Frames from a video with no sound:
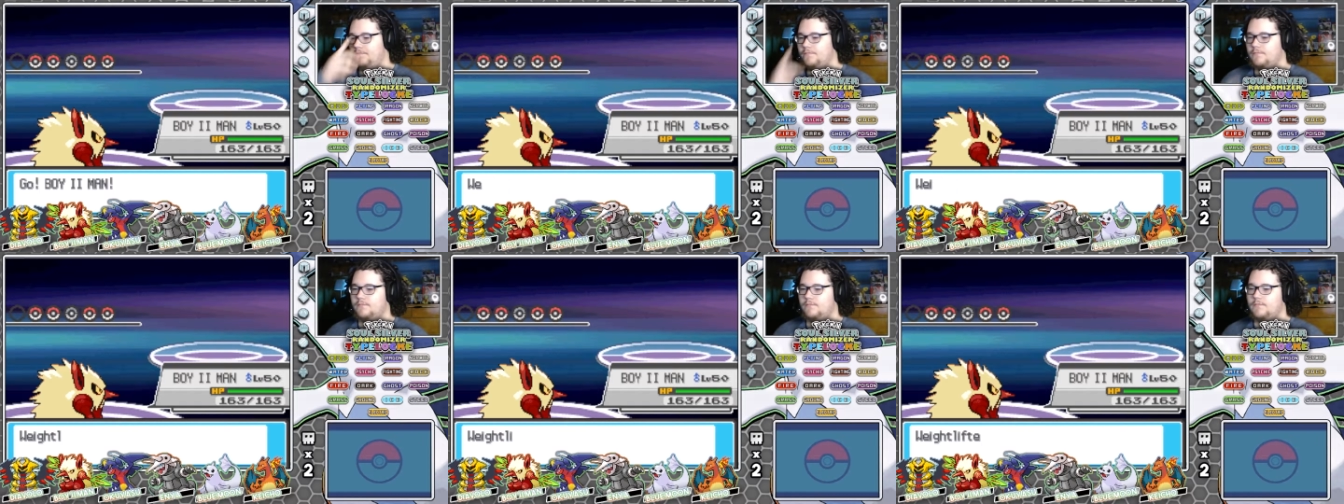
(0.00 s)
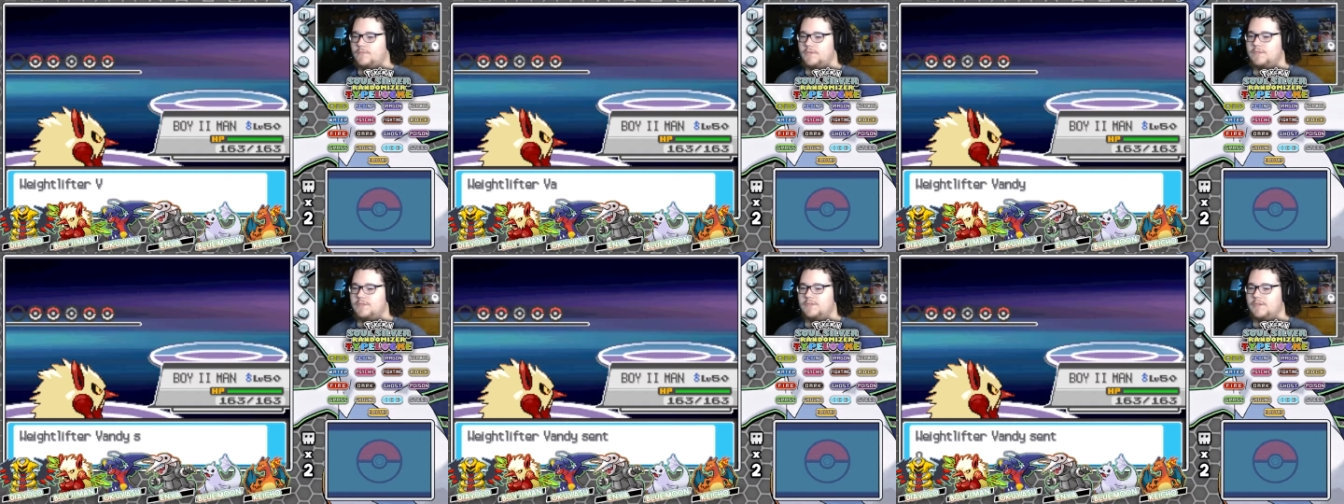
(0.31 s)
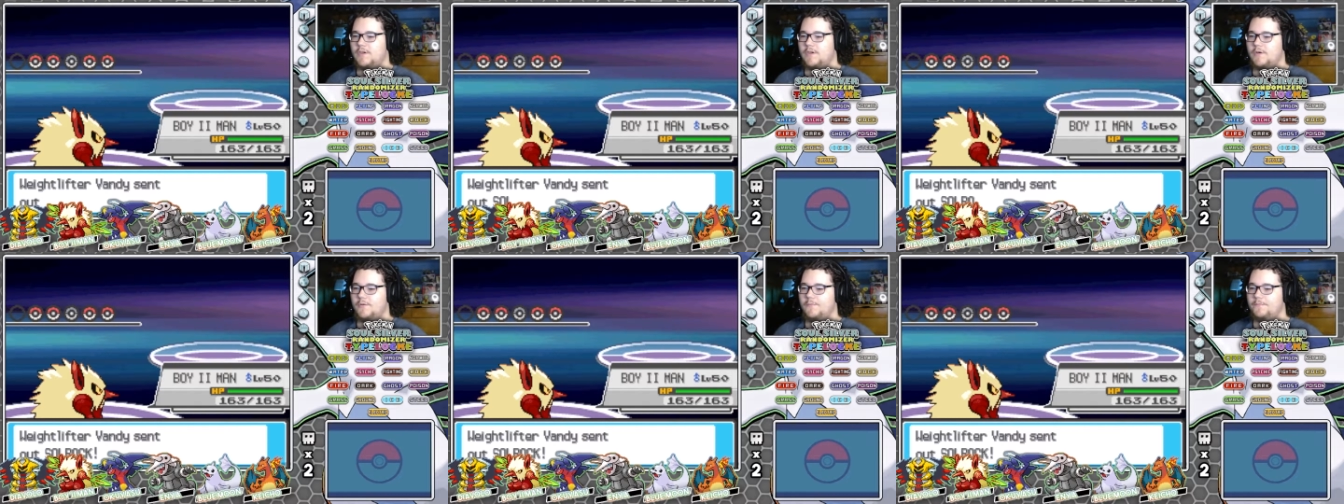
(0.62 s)

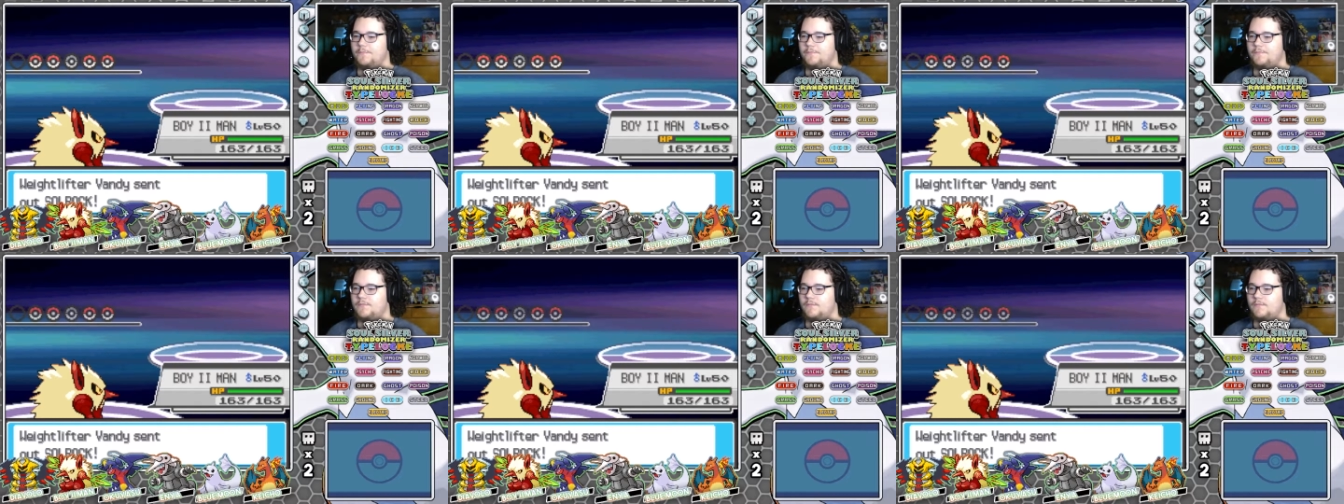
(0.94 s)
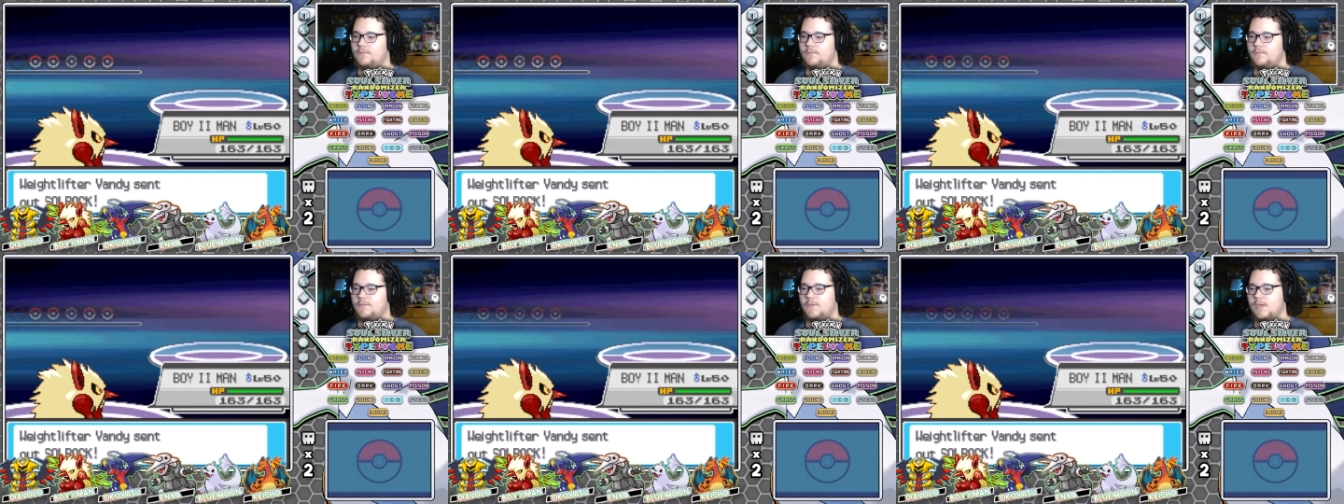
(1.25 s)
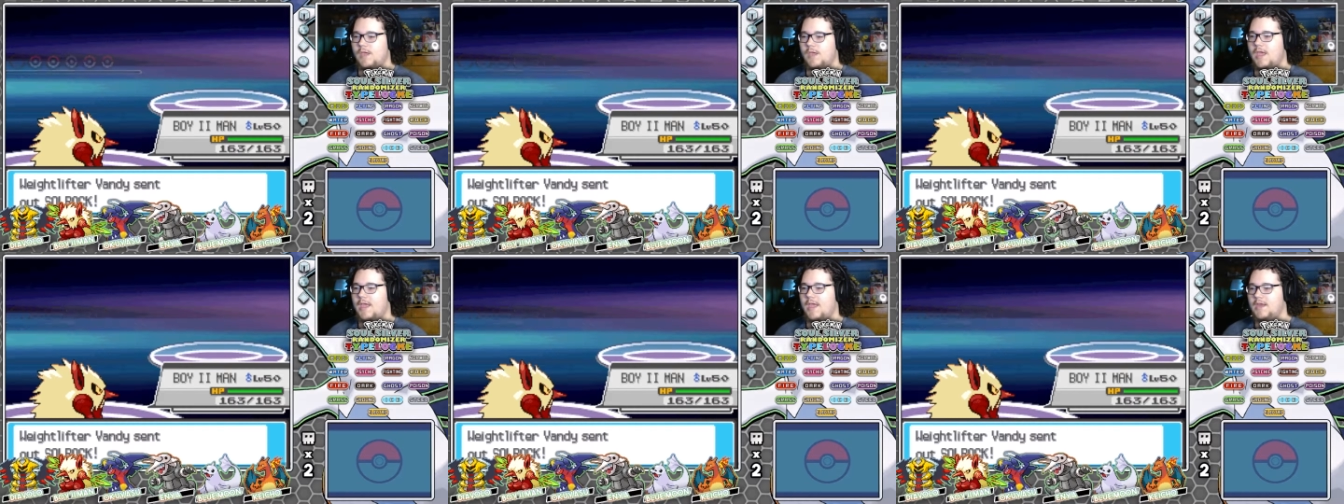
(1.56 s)
So,
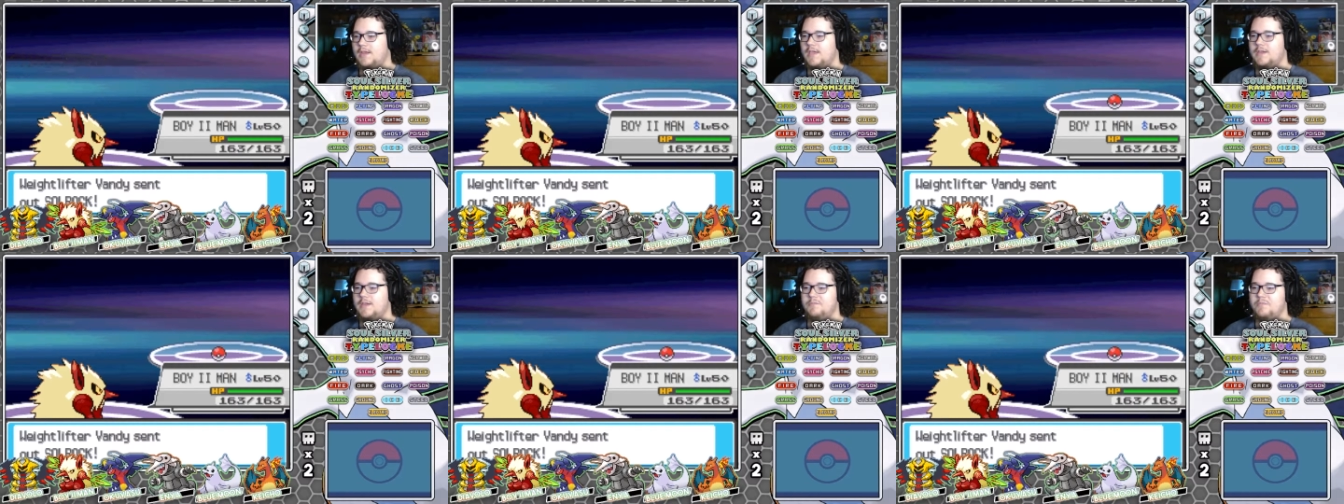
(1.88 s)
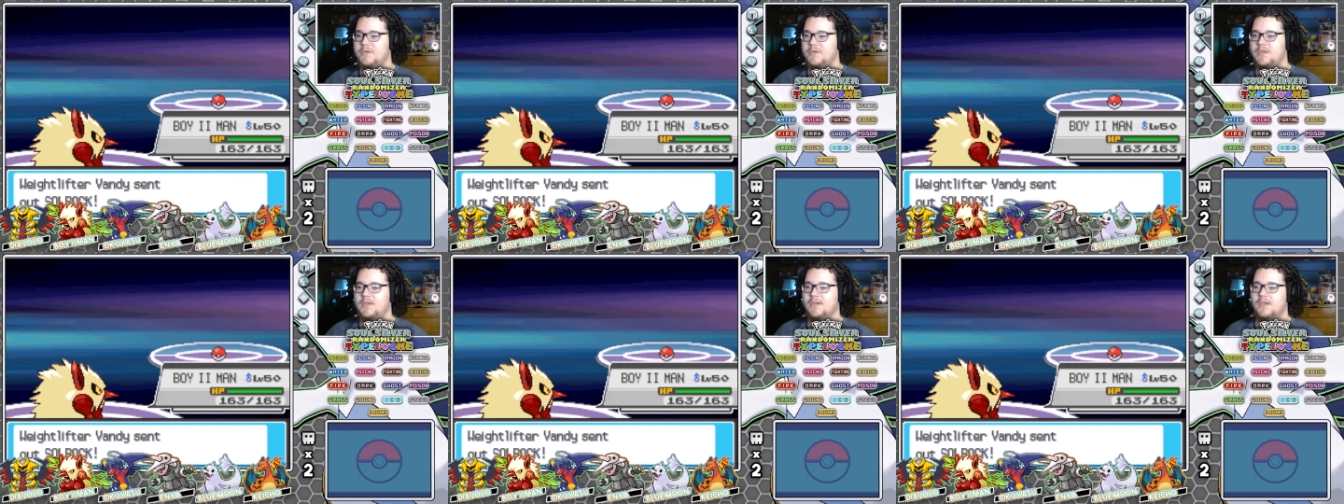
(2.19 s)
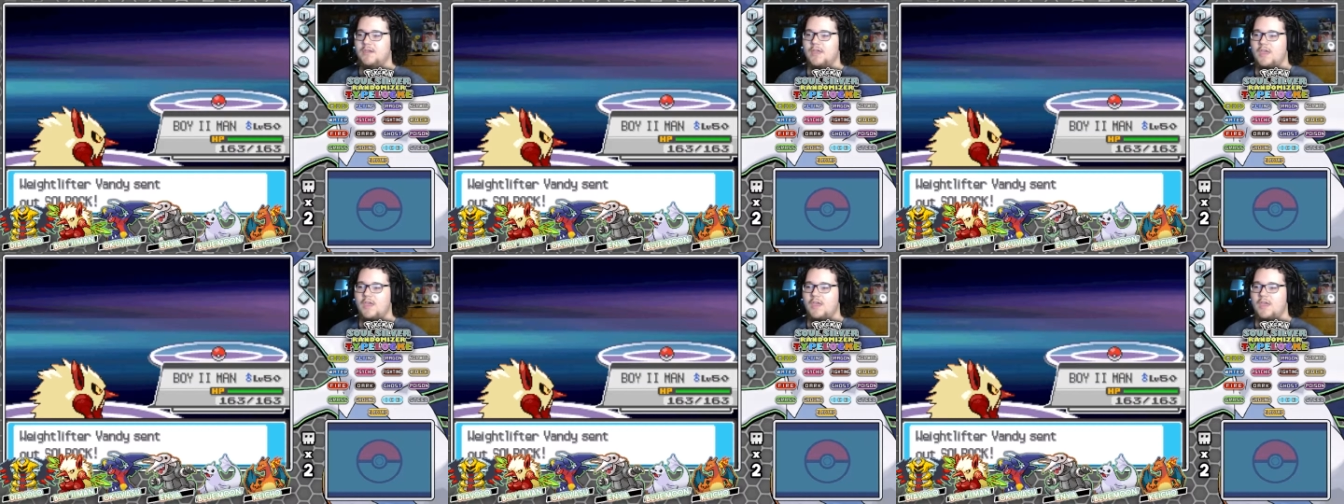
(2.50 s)
and it being